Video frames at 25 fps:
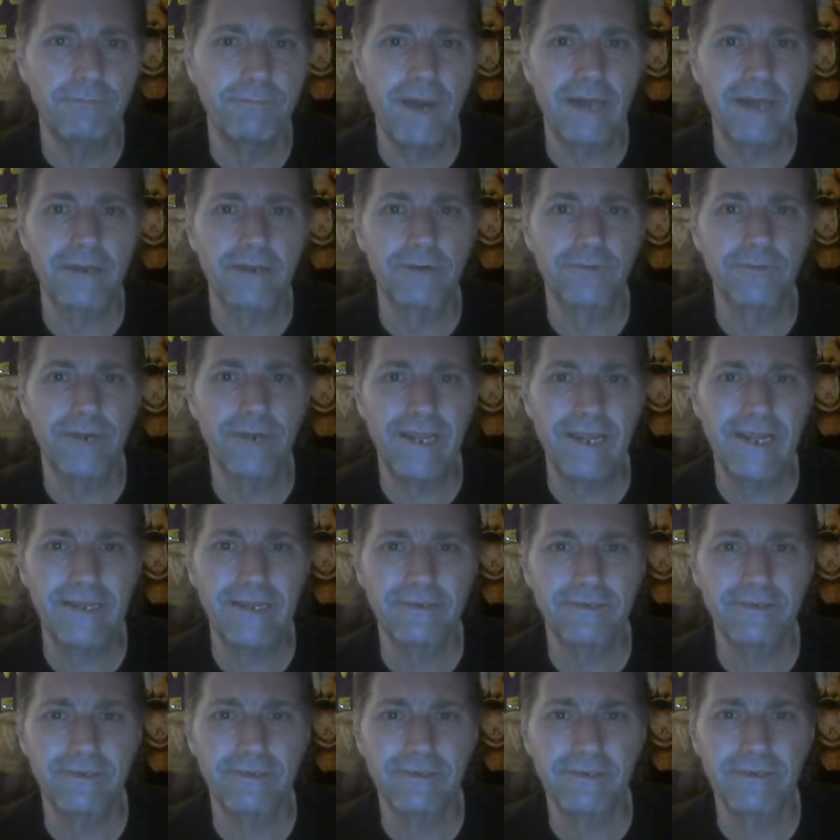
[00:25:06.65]
Balor
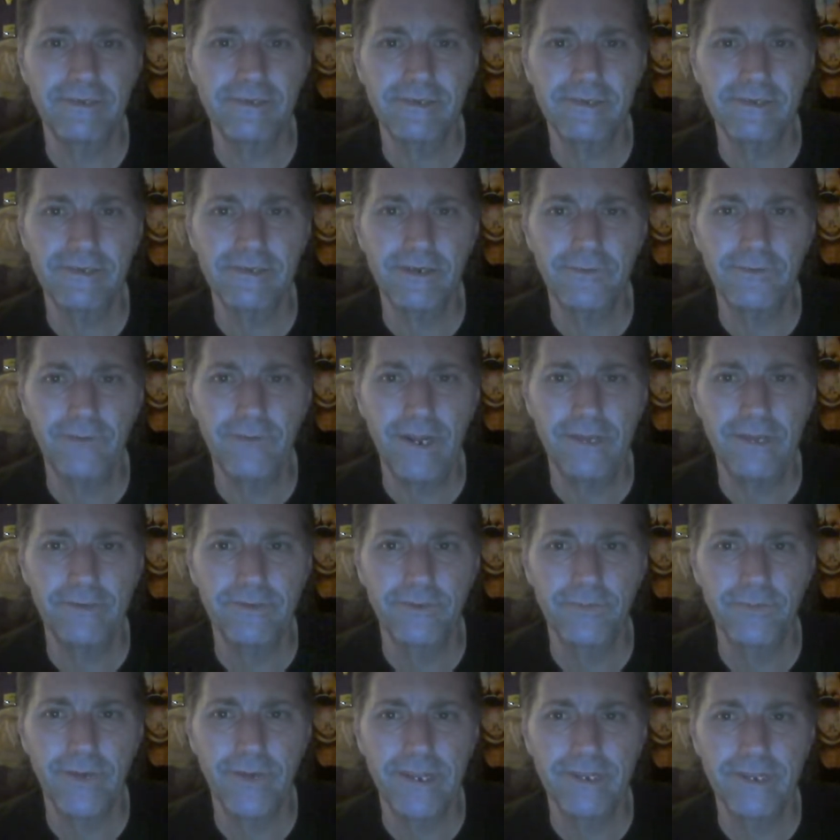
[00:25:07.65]
ran around
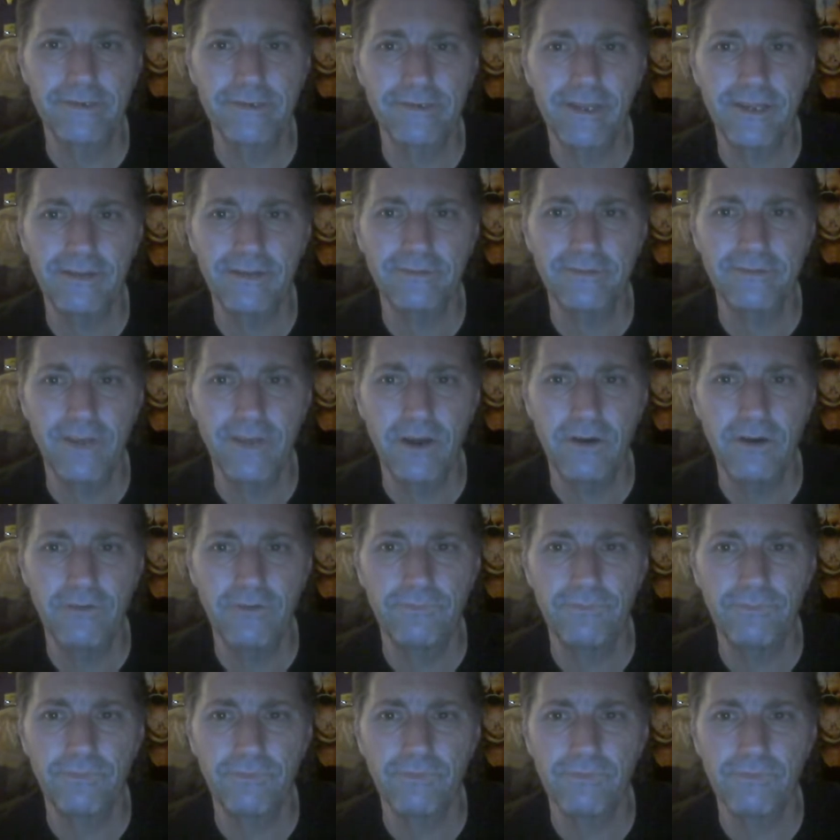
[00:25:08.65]
the ring and do-
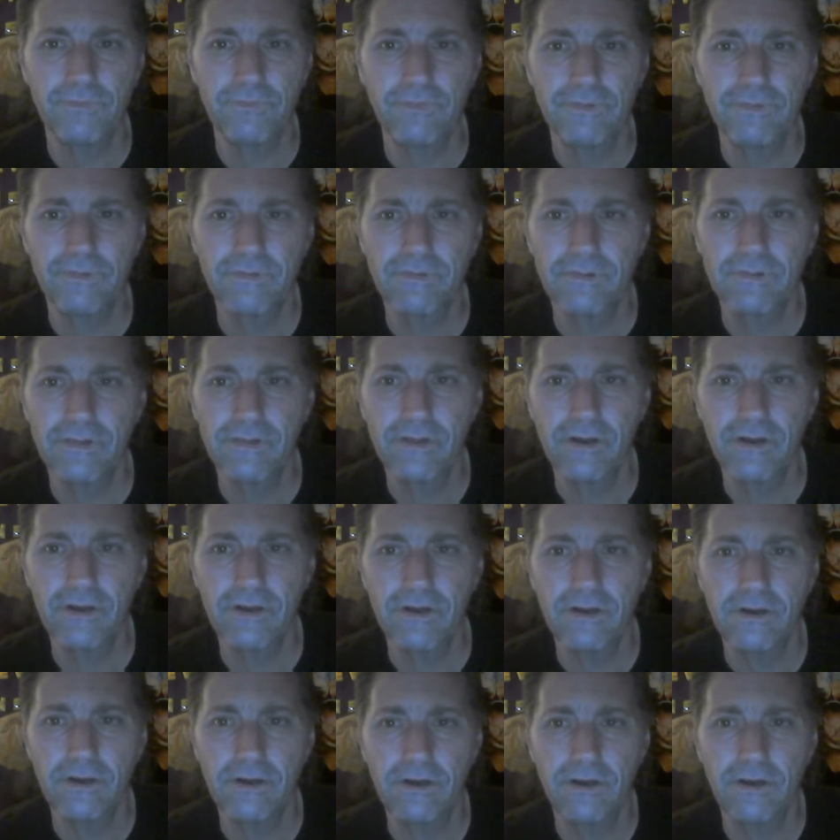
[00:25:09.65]
dove
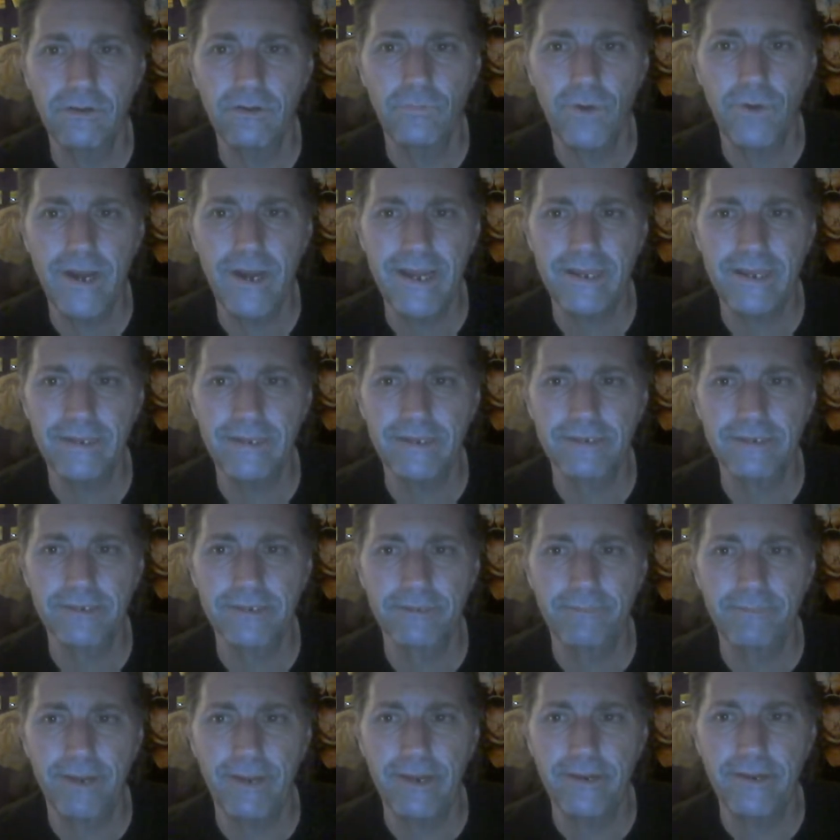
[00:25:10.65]
on Wyatt into
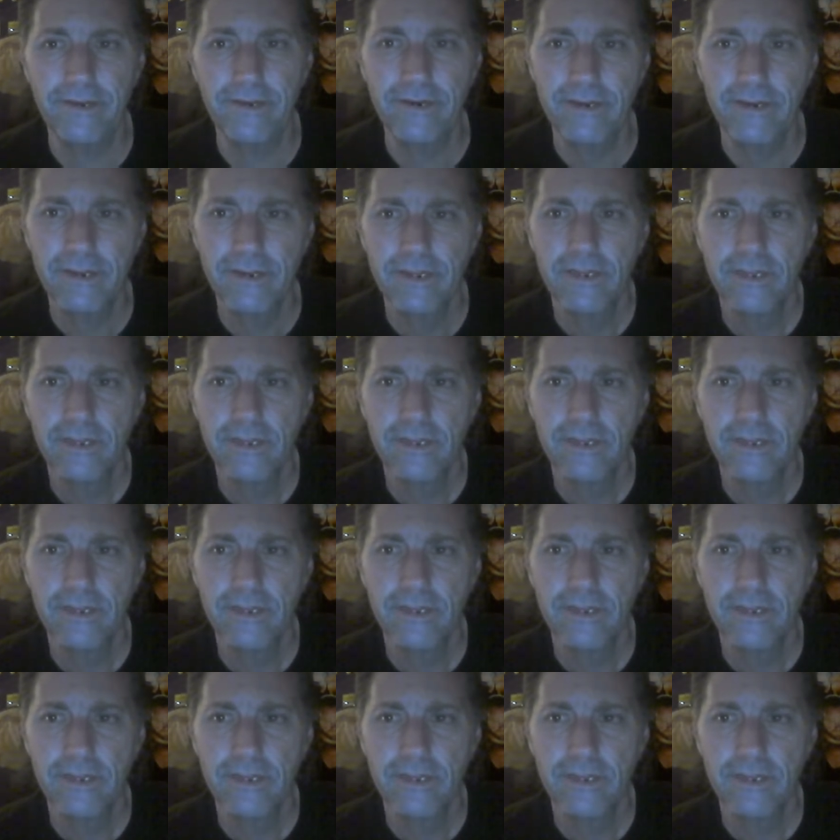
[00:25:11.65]
the barrier.